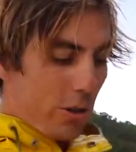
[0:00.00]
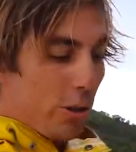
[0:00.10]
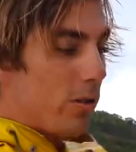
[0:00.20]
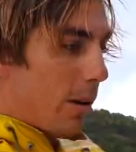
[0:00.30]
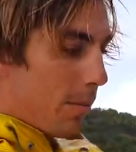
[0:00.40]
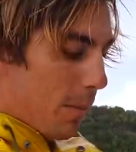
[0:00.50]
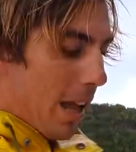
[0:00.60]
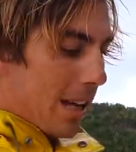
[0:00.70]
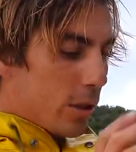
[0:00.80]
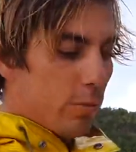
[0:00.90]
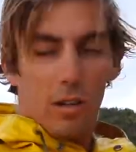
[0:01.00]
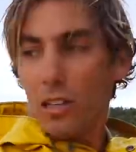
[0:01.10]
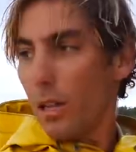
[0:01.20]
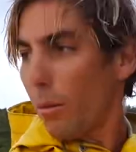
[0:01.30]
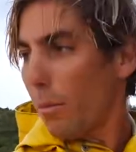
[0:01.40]
two double blocks.
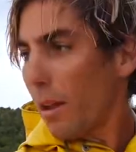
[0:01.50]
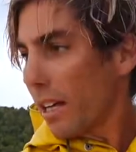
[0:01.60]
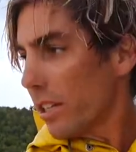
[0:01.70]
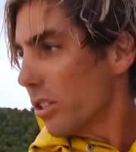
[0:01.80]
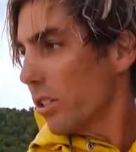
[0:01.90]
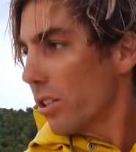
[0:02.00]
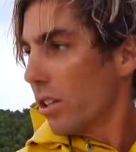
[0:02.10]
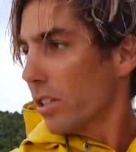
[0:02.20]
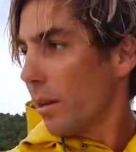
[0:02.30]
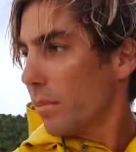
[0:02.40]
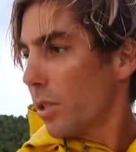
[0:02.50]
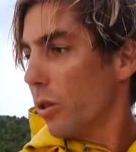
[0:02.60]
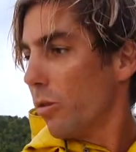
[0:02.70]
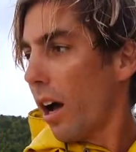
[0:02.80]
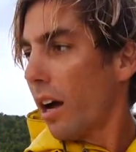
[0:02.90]
One double block is just hooked up
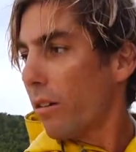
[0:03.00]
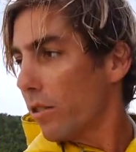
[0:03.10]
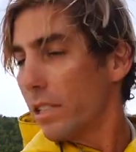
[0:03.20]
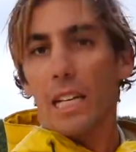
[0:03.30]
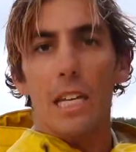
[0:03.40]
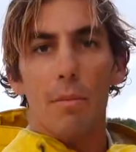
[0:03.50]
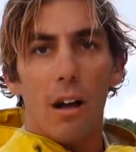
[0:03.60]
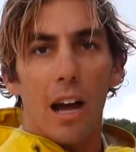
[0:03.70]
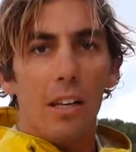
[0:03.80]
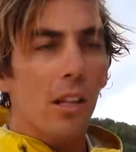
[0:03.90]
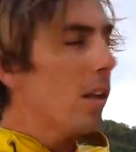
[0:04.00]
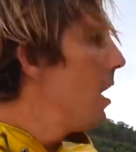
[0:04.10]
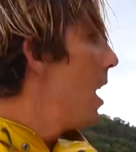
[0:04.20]
to our dinghy bridle,